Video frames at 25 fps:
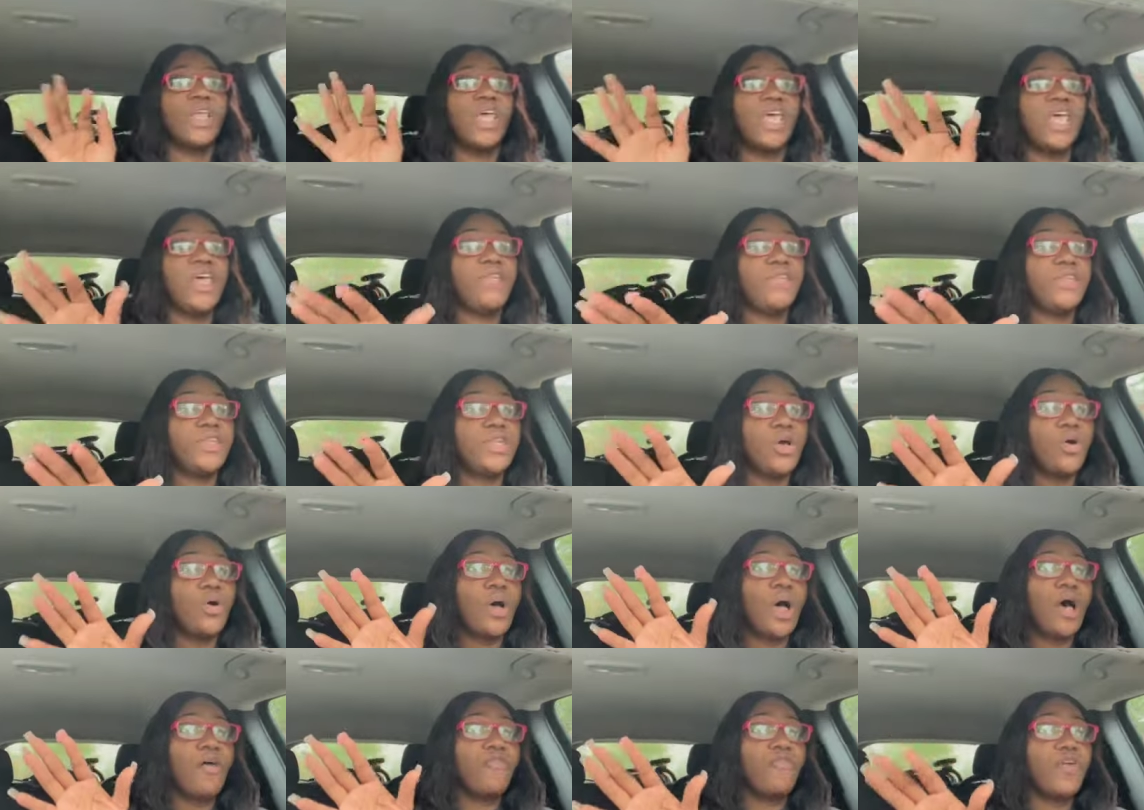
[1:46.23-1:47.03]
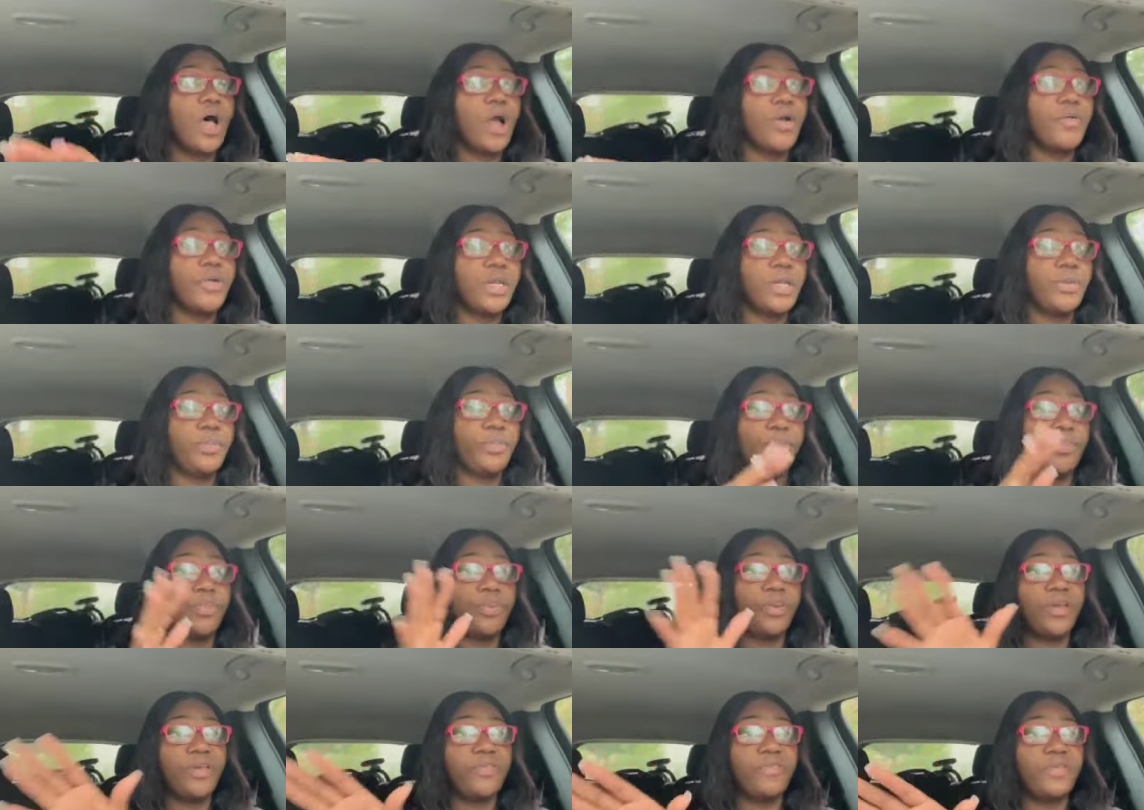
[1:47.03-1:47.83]
Even though I've already
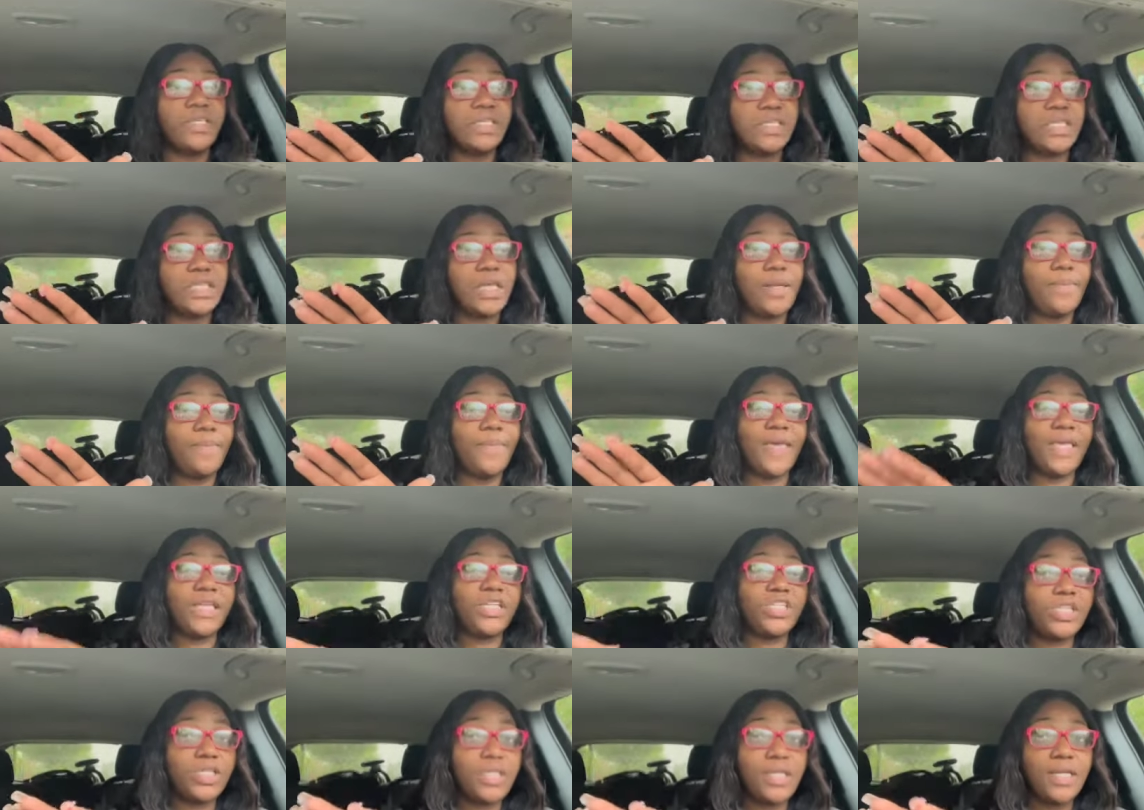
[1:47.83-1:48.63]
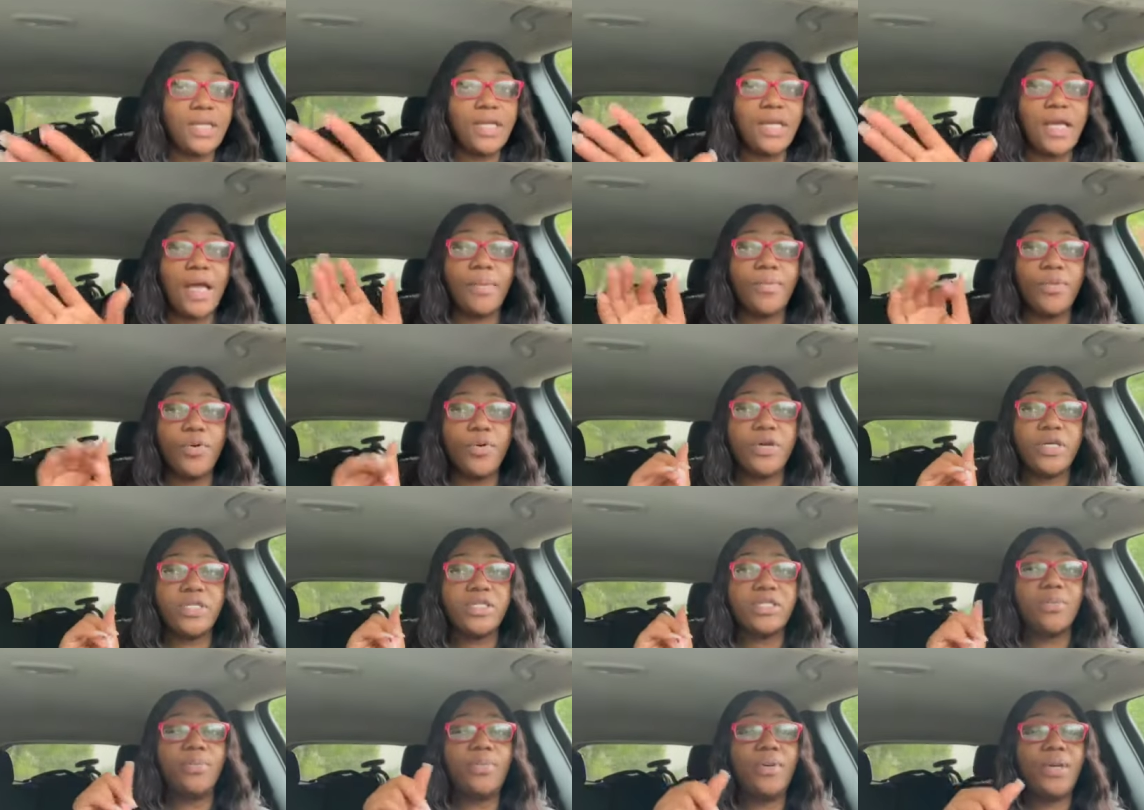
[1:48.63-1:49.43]
previously mentioned it, I'm
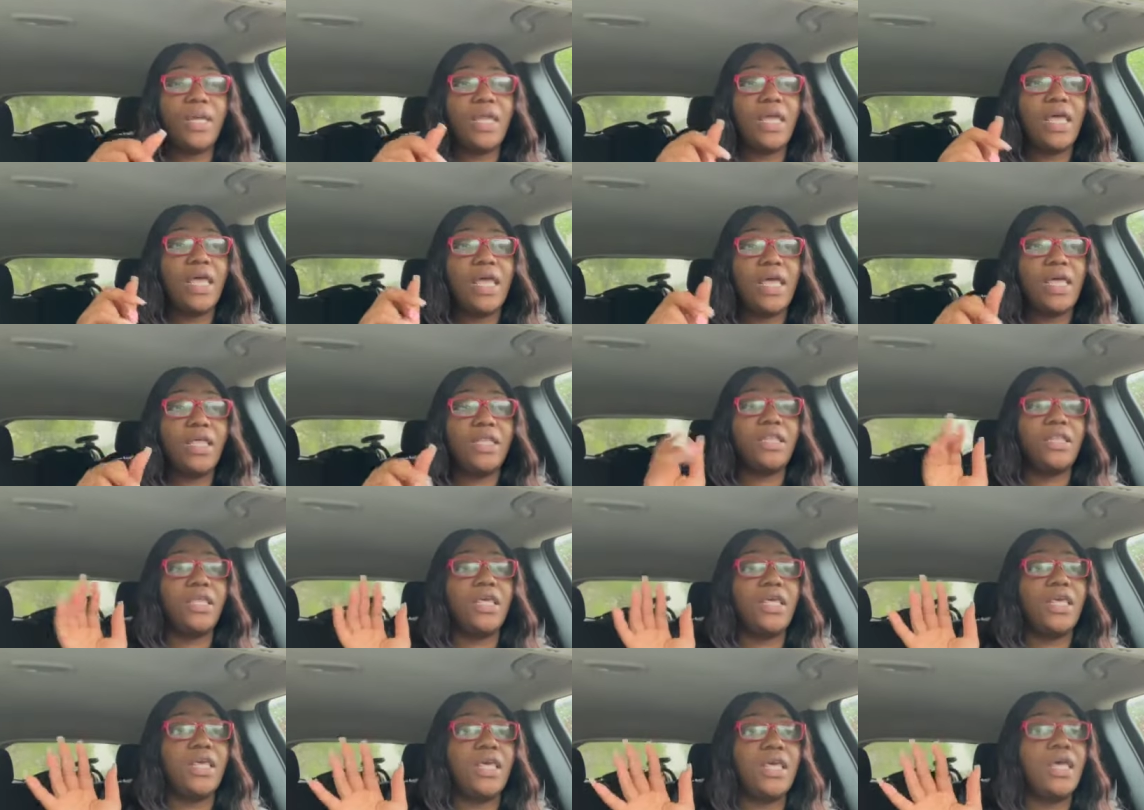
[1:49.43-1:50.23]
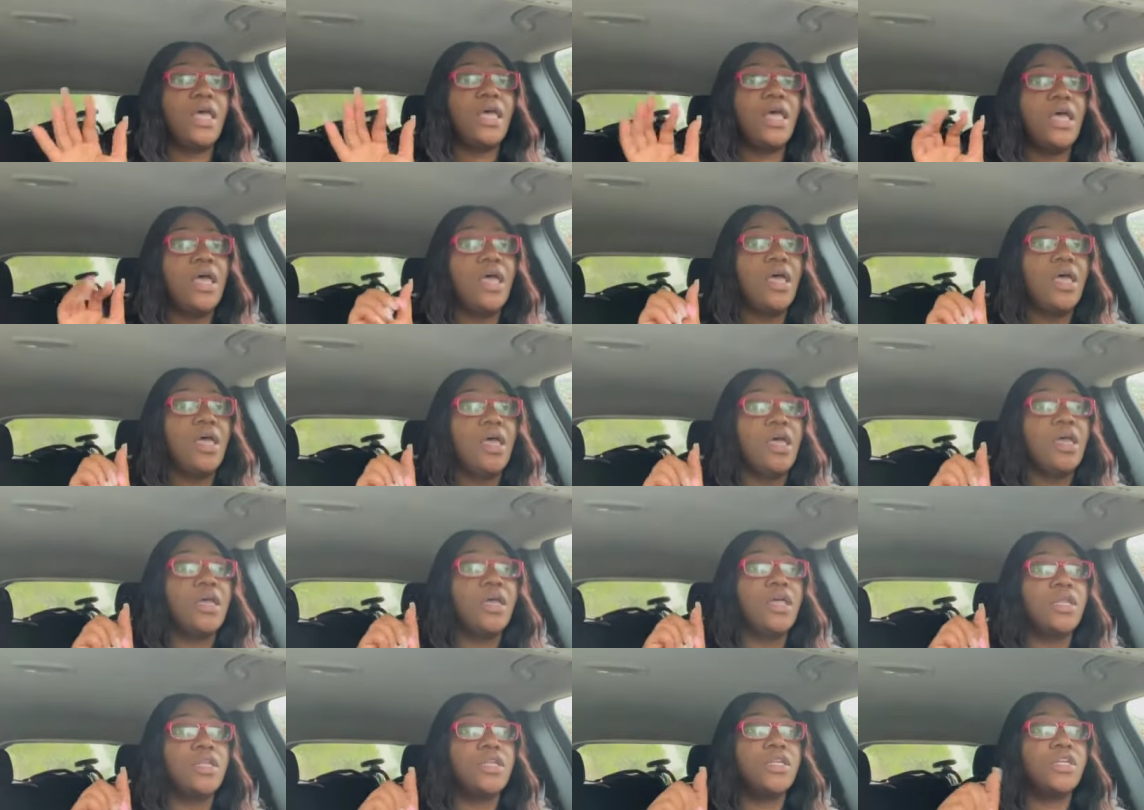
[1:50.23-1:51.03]
going to put it in the
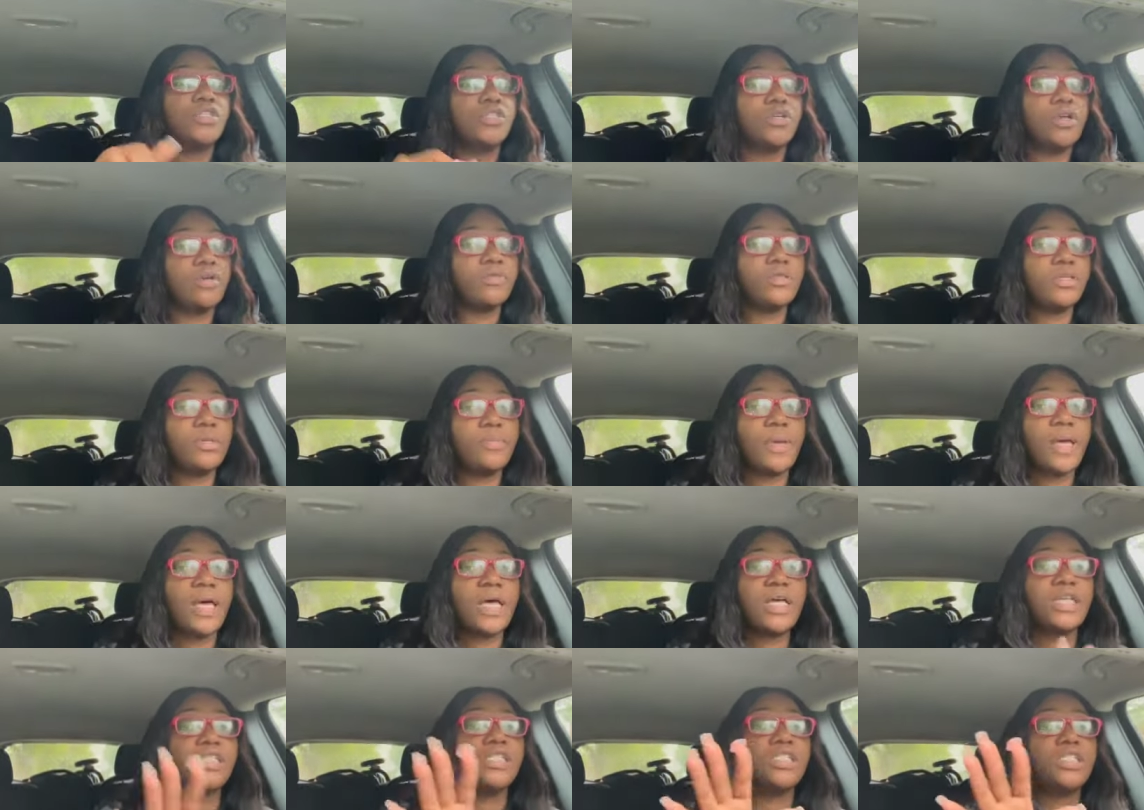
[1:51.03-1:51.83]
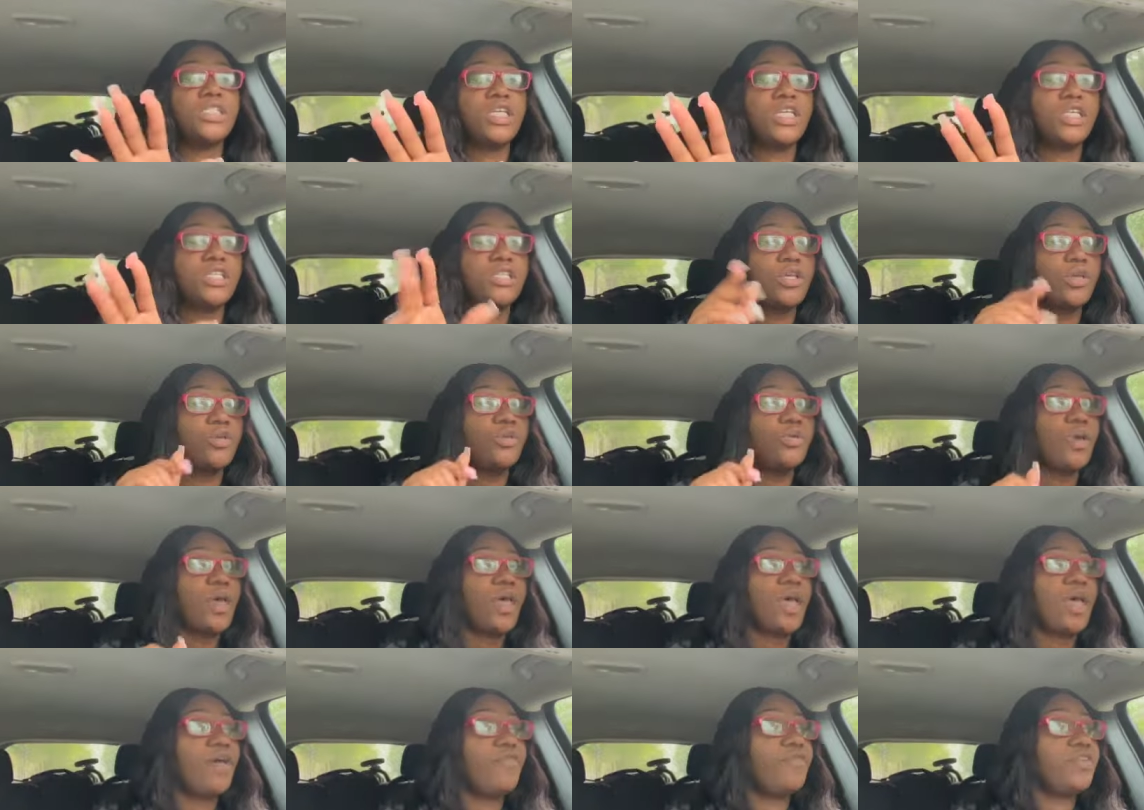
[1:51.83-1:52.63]
description box just so you
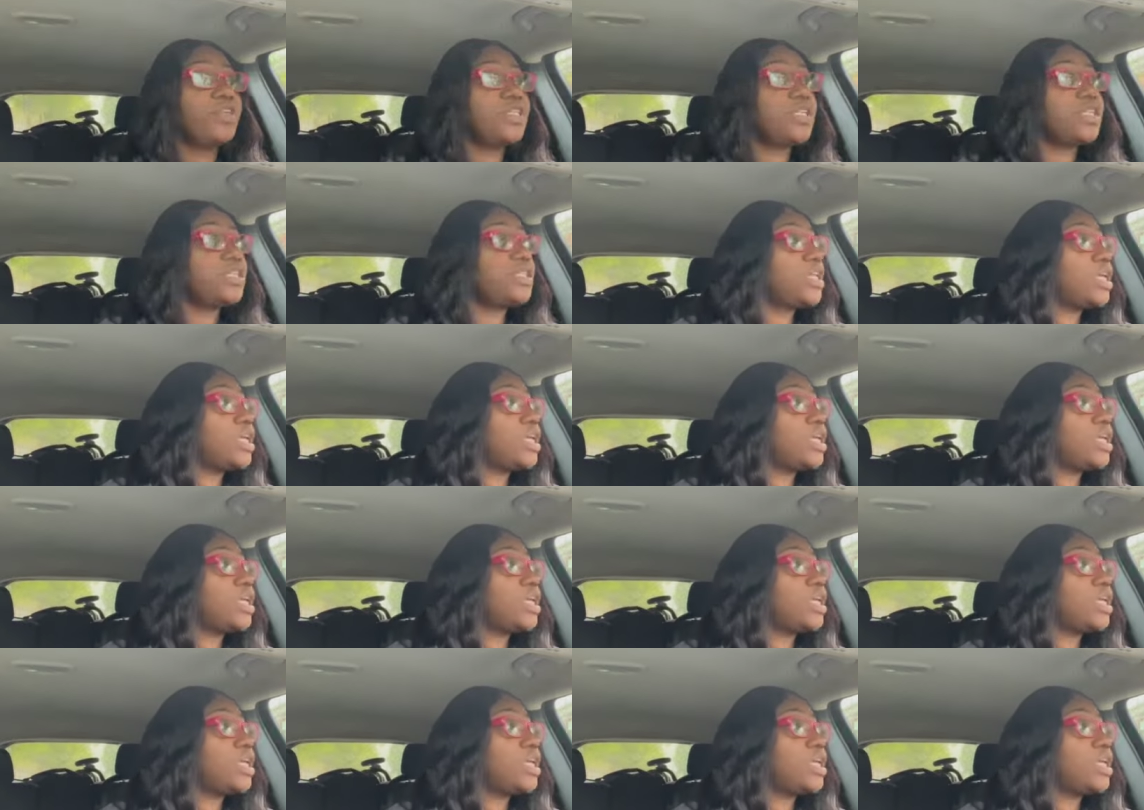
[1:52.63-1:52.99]
can have it just in